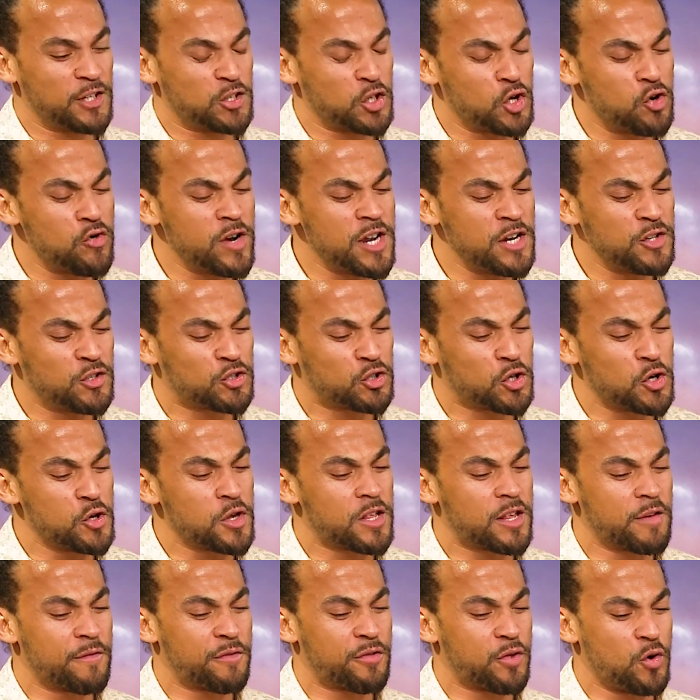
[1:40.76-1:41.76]
Has your
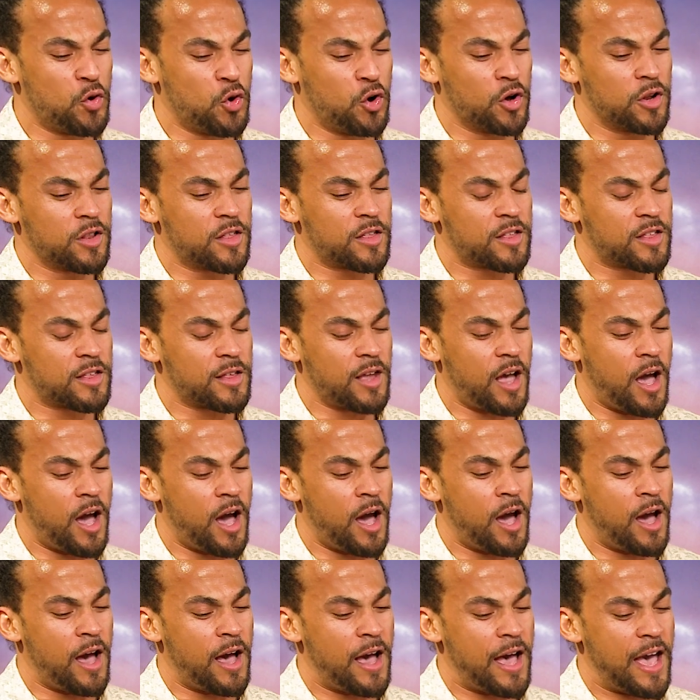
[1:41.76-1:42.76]
intrusive thoughts
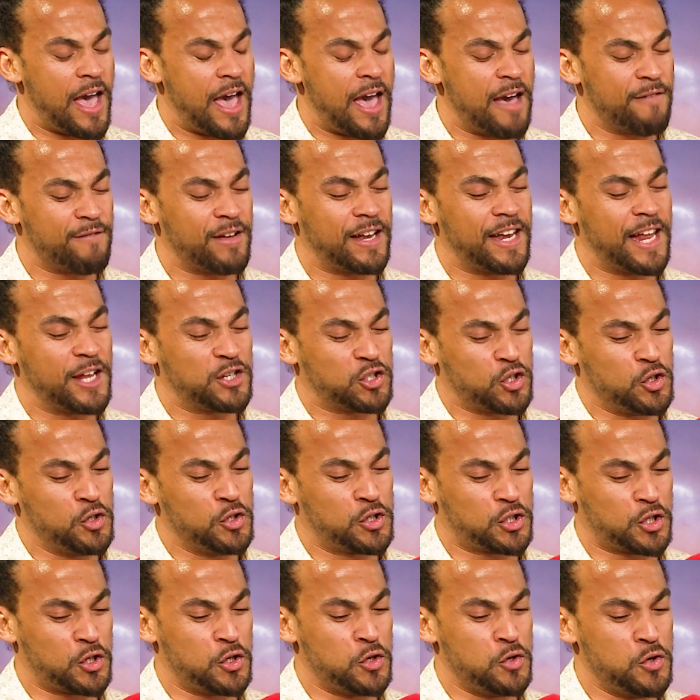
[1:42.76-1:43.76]
ever led
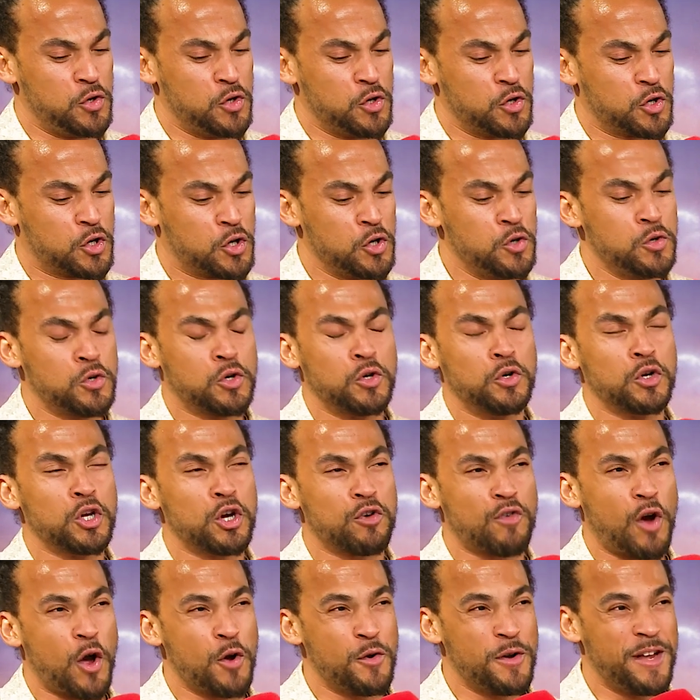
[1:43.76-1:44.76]
you to Google
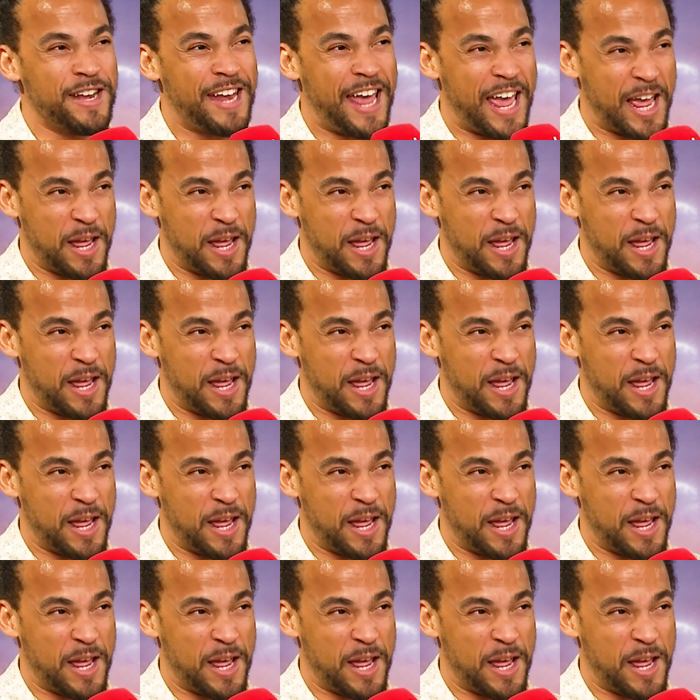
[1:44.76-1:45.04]
your own